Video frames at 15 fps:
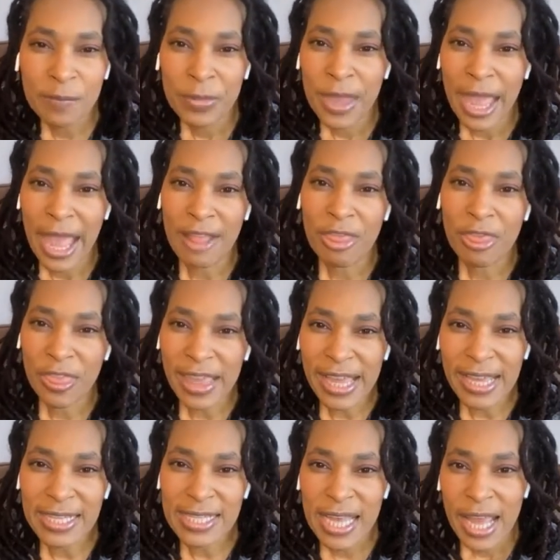and
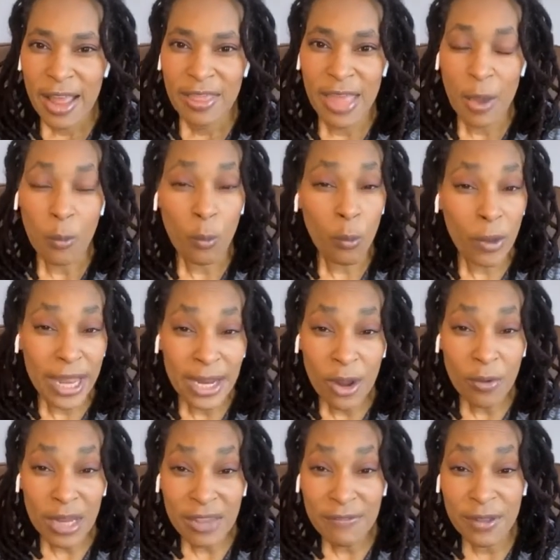things that we don't
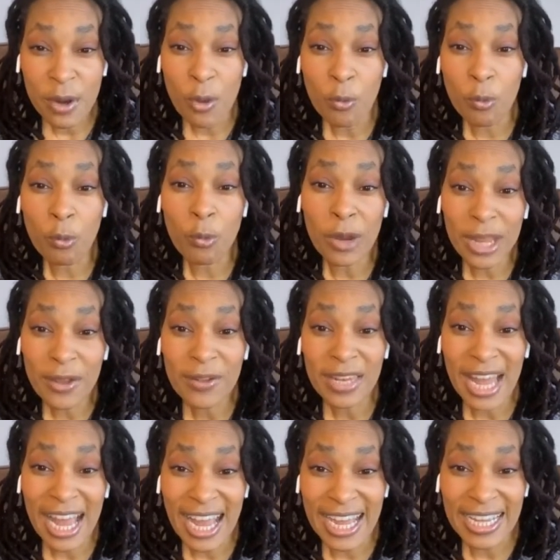even
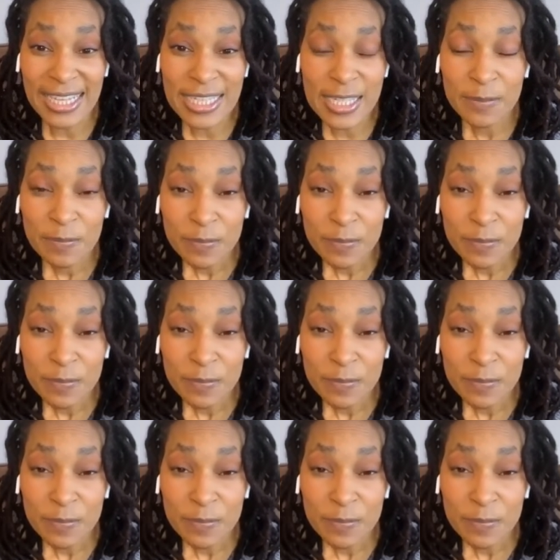realize